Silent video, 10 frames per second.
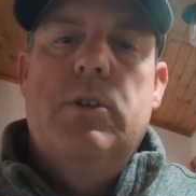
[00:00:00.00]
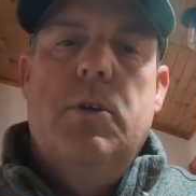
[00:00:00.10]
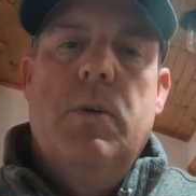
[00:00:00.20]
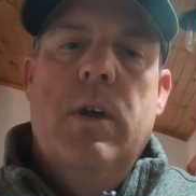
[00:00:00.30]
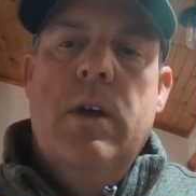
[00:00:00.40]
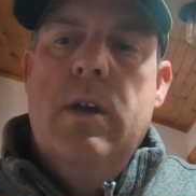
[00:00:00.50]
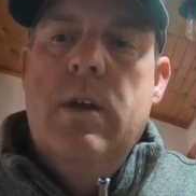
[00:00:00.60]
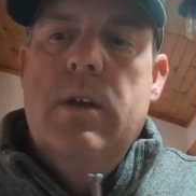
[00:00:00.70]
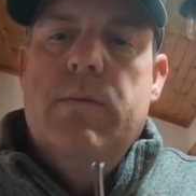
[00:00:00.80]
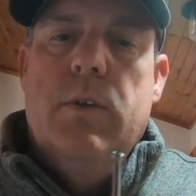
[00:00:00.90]
So
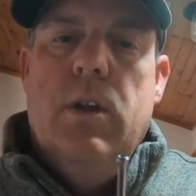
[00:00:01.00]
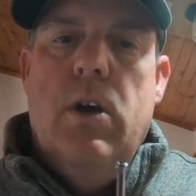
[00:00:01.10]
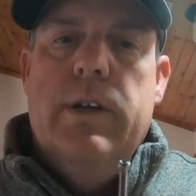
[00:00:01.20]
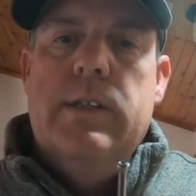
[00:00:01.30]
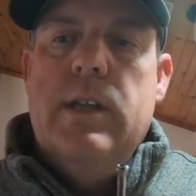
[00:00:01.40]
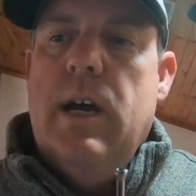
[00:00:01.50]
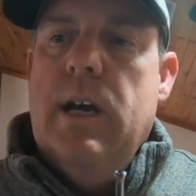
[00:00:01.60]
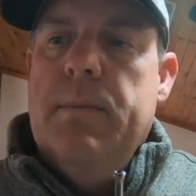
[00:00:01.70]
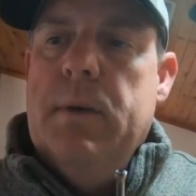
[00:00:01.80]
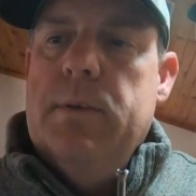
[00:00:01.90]
for the longest
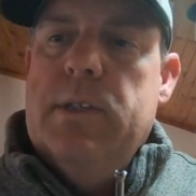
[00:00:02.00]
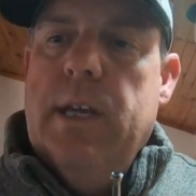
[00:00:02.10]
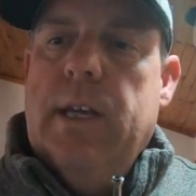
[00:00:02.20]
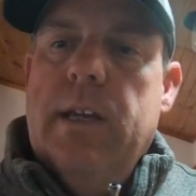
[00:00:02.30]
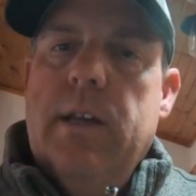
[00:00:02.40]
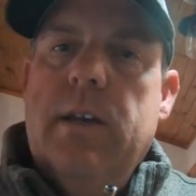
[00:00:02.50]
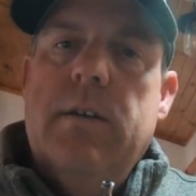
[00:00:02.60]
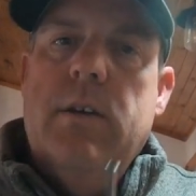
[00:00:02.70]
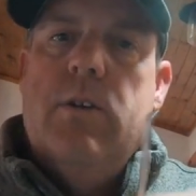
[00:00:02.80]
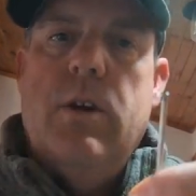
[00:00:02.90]
time, I was taking
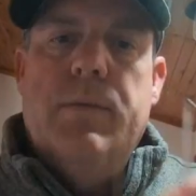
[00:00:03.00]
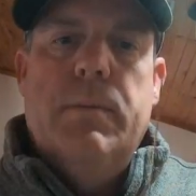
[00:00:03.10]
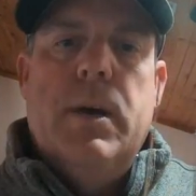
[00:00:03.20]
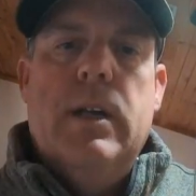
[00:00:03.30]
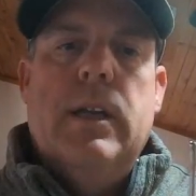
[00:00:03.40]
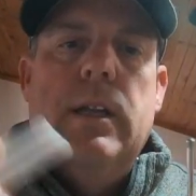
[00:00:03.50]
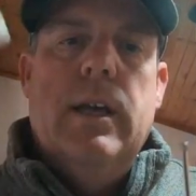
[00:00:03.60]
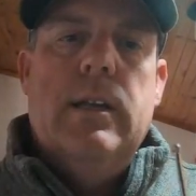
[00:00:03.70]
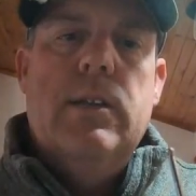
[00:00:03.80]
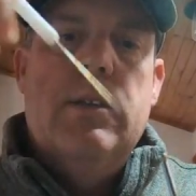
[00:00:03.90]
a Griffin bodkin
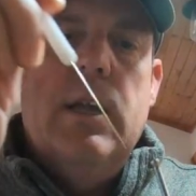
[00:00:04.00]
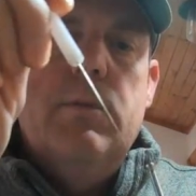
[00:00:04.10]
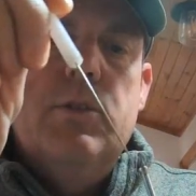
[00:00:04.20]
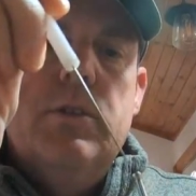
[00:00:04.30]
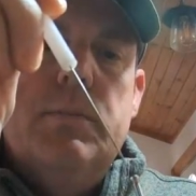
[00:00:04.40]
like this, and I was